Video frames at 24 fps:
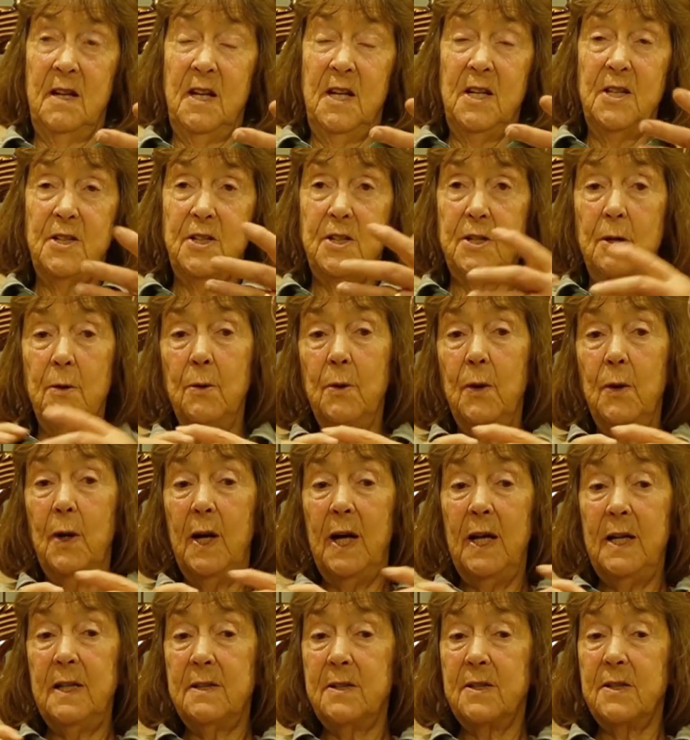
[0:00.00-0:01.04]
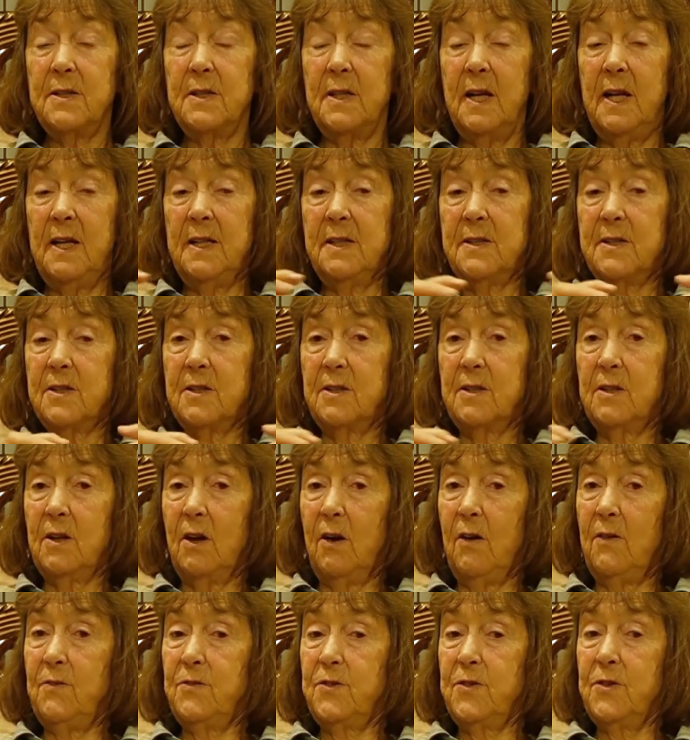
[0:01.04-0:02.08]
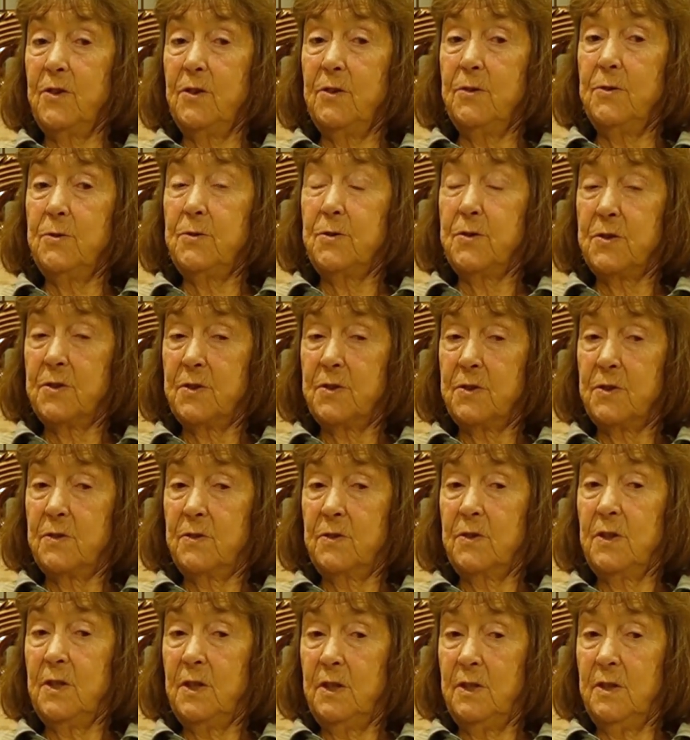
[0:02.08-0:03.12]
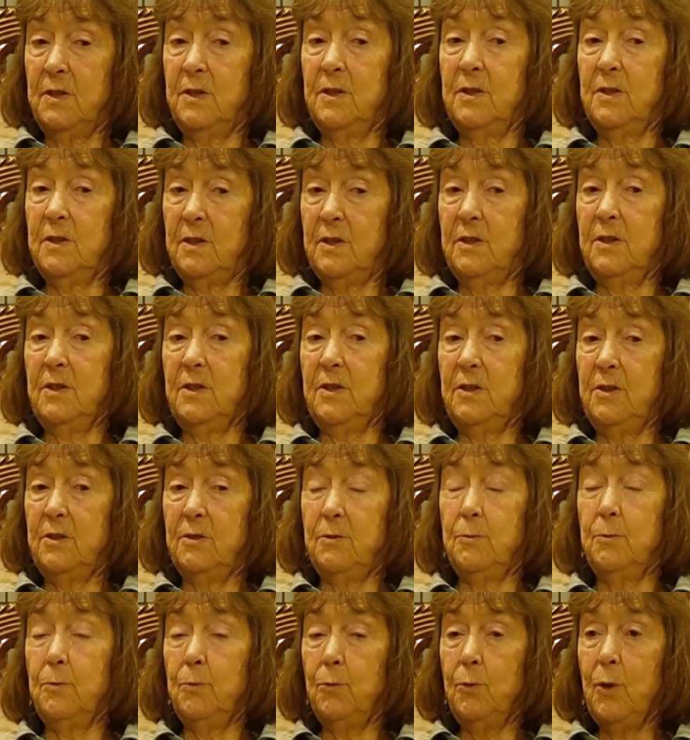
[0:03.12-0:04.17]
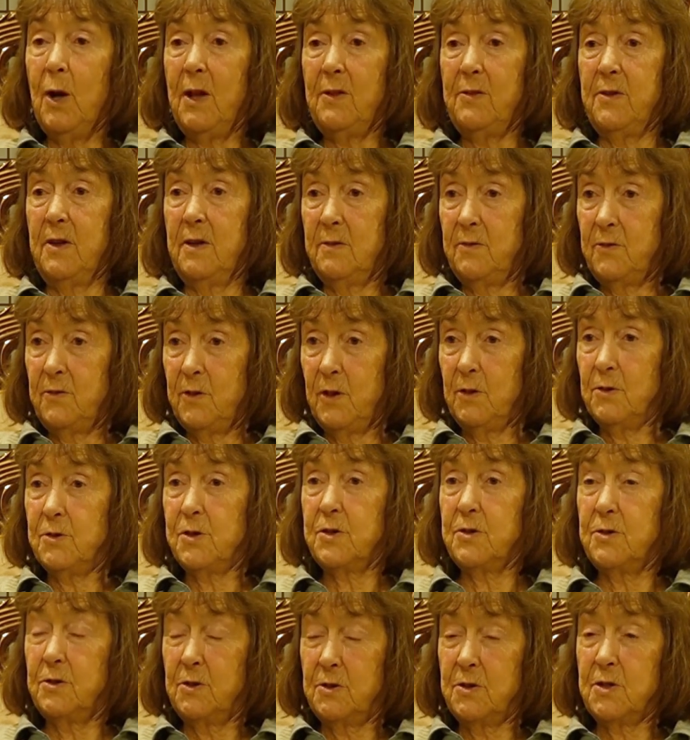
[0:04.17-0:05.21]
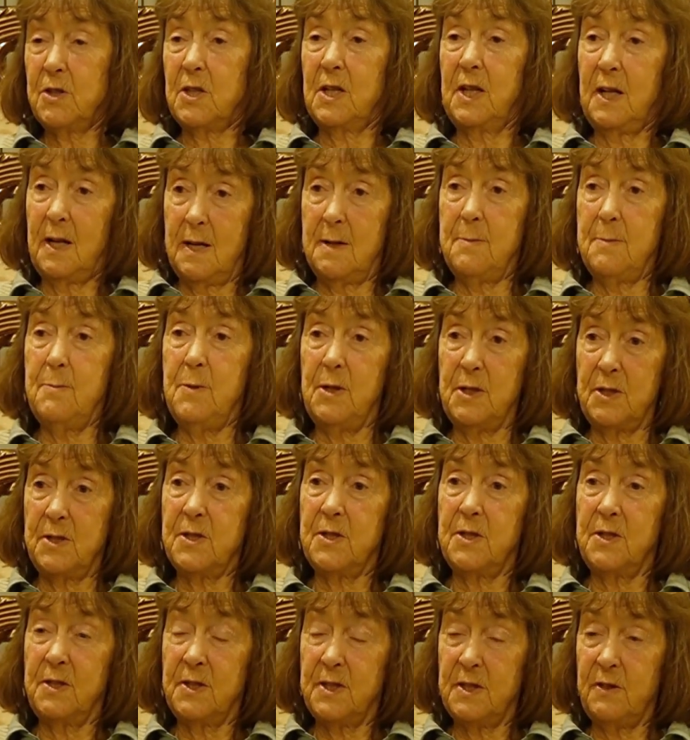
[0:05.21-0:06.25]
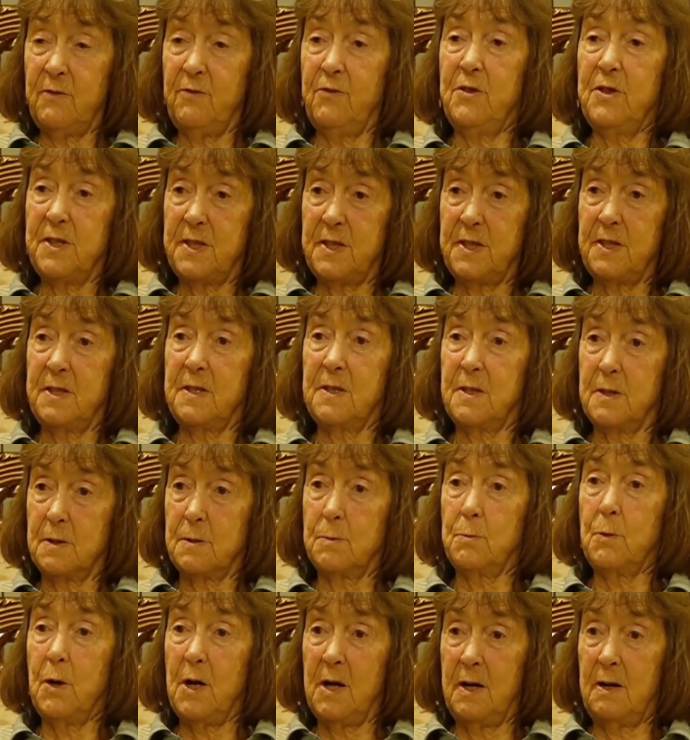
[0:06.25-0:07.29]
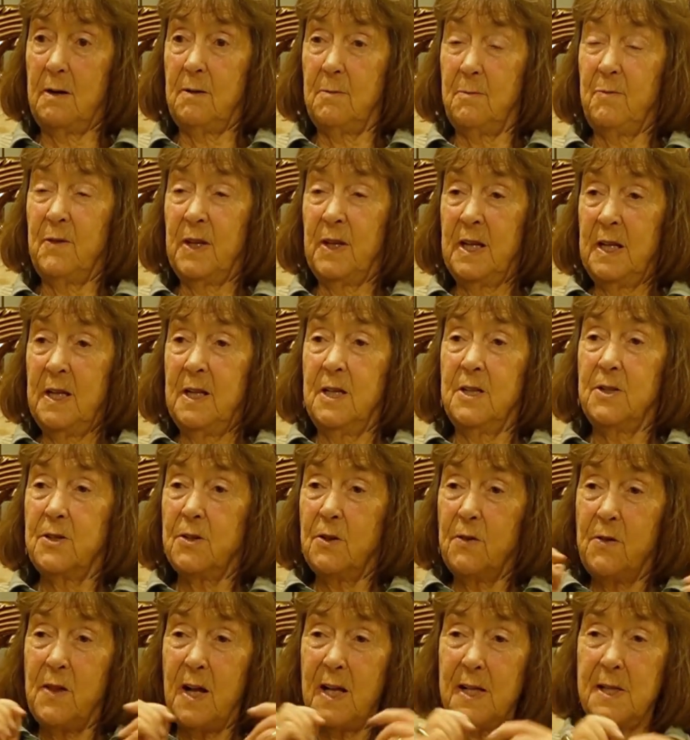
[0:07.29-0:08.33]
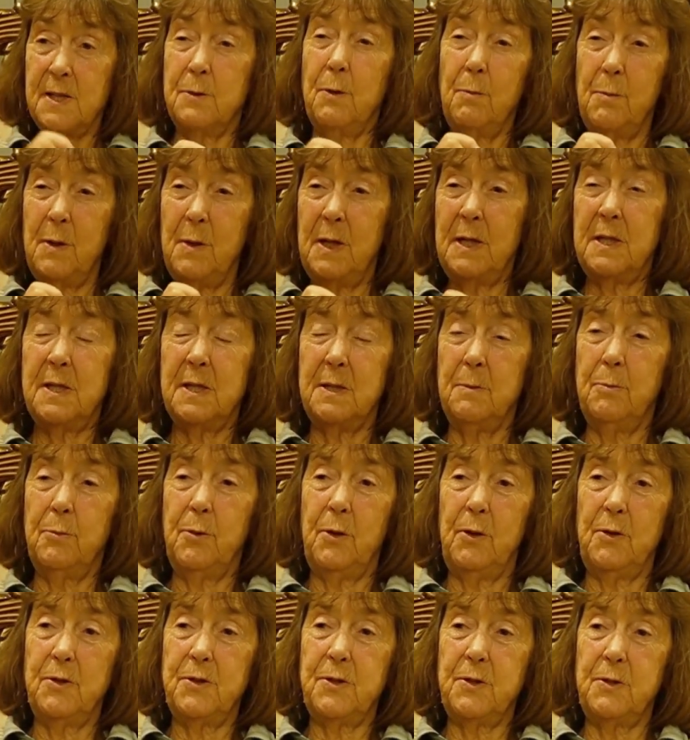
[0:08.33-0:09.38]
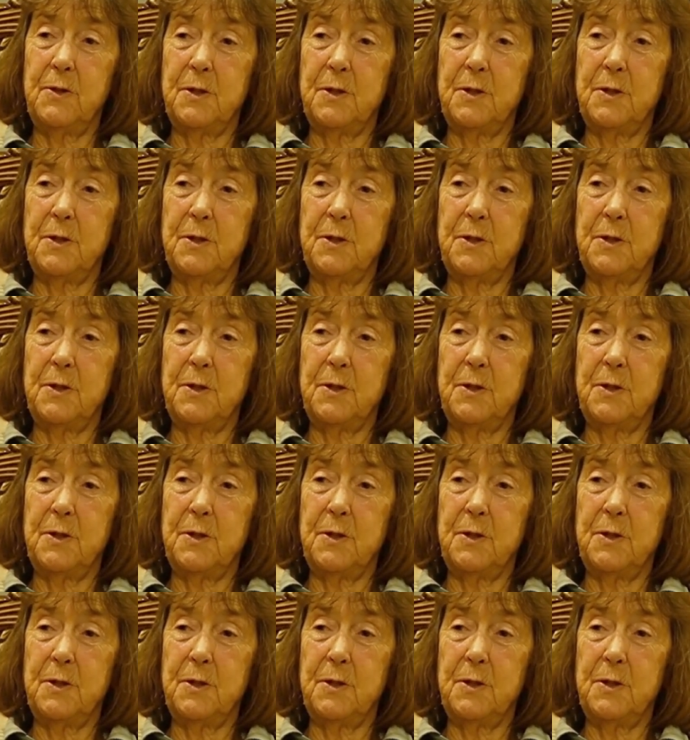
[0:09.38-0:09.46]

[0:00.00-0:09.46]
so it's got those weather, those climate differences as well. So that's what makes Nepal so